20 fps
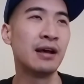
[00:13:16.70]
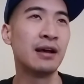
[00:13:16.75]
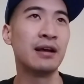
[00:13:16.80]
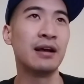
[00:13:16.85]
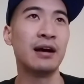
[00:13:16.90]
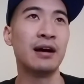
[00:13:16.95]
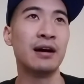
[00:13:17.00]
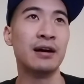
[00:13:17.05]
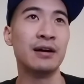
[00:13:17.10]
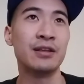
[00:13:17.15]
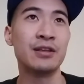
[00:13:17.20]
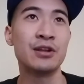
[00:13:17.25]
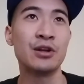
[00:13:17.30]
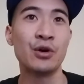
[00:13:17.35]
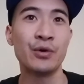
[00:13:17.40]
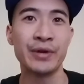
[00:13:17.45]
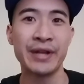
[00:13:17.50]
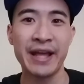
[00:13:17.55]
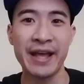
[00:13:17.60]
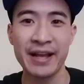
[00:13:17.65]

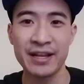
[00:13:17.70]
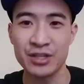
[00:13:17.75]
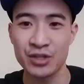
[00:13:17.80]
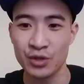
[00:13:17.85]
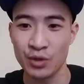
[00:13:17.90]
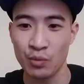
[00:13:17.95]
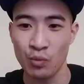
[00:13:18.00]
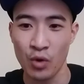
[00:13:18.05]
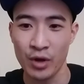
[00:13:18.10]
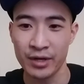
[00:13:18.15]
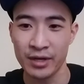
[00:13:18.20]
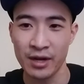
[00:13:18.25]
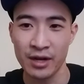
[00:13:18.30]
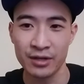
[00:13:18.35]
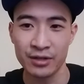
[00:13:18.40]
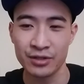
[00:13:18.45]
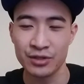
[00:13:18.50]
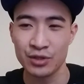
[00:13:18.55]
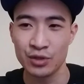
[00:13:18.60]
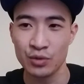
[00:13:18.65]
An extra
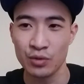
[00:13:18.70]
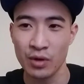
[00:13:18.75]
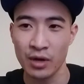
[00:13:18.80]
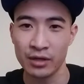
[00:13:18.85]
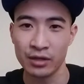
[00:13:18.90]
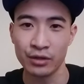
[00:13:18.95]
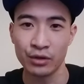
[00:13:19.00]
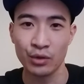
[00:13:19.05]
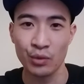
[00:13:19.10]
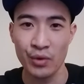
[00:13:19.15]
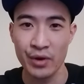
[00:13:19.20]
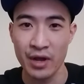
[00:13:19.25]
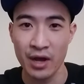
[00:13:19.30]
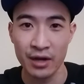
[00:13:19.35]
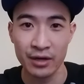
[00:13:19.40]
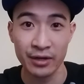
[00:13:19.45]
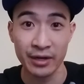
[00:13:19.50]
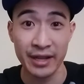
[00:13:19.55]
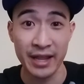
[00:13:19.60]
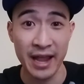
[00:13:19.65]
100, 200,
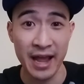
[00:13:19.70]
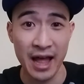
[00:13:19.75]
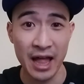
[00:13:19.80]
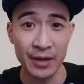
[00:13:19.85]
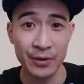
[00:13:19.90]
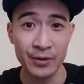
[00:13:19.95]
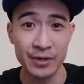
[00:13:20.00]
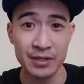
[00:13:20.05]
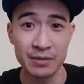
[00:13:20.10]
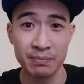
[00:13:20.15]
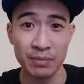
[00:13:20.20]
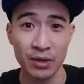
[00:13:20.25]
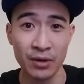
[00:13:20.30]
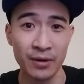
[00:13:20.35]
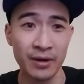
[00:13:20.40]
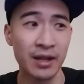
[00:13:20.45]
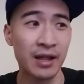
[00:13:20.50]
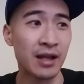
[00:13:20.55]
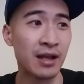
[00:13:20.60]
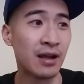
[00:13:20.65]
300 calories
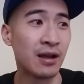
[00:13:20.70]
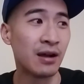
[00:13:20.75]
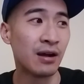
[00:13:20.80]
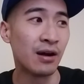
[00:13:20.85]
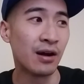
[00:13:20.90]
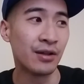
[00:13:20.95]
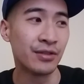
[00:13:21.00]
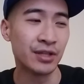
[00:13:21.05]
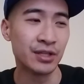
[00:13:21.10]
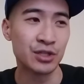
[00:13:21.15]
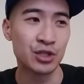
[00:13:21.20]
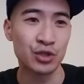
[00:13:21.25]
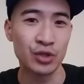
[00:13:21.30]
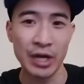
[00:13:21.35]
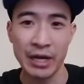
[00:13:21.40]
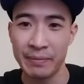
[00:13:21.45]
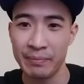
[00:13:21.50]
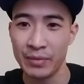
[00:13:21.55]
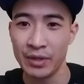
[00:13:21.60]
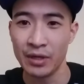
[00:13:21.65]
burnt on the
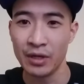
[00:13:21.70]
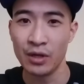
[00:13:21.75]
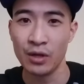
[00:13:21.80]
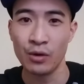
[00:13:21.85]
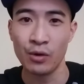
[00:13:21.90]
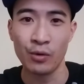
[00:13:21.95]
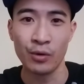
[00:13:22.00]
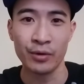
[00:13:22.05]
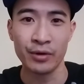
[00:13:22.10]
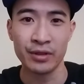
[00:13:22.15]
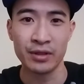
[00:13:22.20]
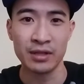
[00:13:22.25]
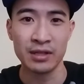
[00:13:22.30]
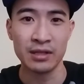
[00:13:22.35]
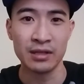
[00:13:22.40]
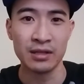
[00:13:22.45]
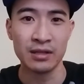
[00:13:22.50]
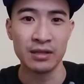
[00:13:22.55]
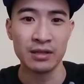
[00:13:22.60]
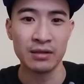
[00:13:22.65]
treadmill or
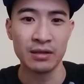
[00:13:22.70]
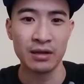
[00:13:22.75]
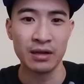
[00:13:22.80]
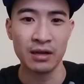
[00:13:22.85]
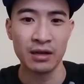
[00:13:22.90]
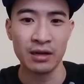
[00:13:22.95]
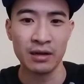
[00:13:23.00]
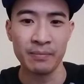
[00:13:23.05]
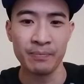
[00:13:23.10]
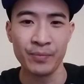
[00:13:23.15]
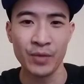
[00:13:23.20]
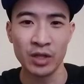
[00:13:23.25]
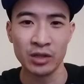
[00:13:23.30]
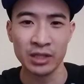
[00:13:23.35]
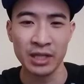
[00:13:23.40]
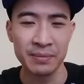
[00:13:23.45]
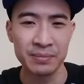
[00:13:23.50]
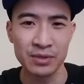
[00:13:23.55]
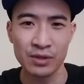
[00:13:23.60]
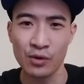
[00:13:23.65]
the
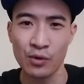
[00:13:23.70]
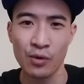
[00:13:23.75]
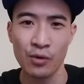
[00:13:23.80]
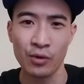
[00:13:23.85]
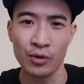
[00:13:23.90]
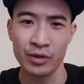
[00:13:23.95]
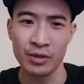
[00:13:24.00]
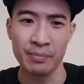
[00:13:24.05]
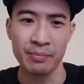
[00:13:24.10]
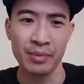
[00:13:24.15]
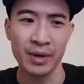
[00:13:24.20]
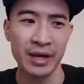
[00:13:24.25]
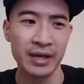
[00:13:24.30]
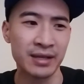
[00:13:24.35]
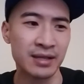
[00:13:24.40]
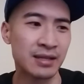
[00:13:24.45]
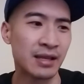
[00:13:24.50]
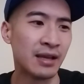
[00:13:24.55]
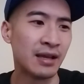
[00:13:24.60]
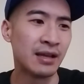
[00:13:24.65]
elliptical or the
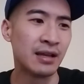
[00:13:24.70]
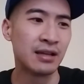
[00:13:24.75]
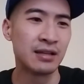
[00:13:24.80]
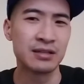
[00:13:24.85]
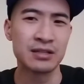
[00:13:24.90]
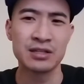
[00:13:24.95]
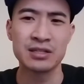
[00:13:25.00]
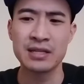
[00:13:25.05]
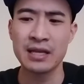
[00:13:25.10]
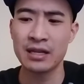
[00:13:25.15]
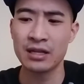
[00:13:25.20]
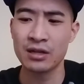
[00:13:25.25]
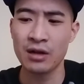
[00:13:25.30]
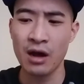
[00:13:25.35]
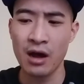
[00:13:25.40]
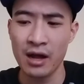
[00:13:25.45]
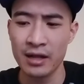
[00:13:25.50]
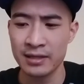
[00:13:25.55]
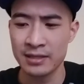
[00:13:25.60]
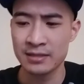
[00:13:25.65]
bike, just at a
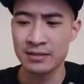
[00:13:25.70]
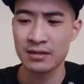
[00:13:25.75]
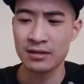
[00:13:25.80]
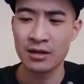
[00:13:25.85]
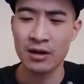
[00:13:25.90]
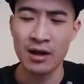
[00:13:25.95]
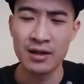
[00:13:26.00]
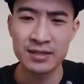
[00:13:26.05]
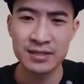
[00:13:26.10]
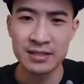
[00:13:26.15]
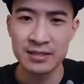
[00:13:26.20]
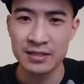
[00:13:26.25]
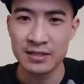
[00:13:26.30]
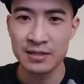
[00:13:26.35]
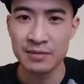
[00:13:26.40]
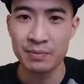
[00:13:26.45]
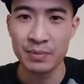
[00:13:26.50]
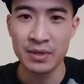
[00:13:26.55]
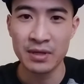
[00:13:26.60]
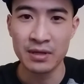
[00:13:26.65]
constant
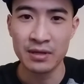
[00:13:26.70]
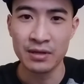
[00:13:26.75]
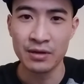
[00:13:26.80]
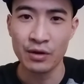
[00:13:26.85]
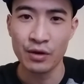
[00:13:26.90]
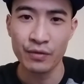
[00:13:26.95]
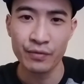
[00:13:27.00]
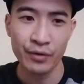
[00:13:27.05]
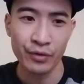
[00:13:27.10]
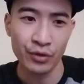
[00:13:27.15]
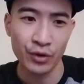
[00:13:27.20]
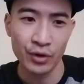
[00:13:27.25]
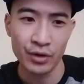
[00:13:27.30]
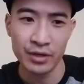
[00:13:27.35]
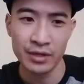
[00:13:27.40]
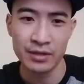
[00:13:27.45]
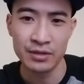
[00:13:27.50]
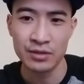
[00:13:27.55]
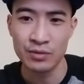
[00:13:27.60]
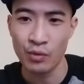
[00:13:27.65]
speed, for
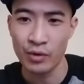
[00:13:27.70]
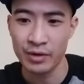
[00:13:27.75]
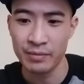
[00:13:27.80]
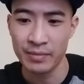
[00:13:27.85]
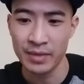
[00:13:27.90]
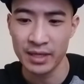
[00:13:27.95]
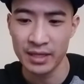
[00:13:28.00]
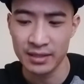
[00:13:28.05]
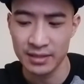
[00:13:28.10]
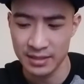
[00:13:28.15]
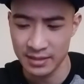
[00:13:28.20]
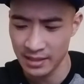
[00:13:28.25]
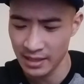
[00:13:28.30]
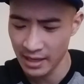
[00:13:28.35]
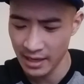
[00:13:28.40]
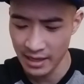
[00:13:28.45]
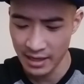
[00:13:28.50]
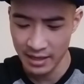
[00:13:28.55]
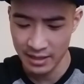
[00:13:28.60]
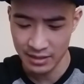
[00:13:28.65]
30, 20 minutes,
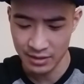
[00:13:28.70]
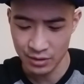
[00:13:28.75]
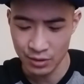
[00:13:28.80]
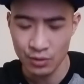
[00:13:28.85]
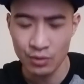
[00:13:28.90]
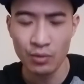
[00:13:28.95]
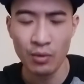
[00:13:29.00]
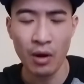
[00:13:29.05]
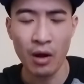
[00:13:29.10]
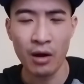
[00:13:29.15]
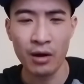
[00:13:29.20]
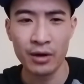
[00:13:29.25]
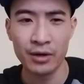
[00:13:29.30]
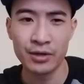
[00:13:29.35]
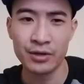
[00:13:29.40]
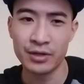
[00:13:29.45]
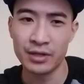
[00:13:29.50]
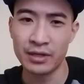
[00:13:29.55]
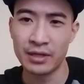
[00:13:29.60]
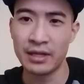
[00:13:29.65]
you
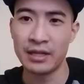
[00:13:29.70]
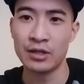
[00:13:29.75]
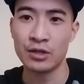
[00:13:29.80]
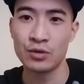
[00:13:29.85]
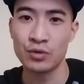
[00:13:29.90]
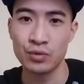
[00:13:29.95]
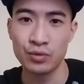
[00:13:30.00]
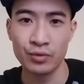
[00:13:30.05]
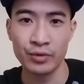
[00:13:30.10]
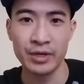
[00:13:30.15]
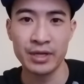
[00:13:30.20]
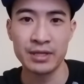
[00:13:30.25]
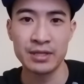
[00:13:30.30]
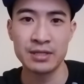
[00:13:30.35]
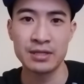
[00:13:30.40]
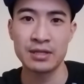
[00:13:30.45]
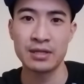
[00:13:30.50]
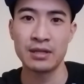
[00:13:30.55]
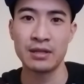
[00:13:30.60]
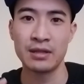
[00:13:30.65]
are going to
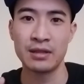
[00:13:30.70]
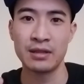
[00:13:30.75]
increase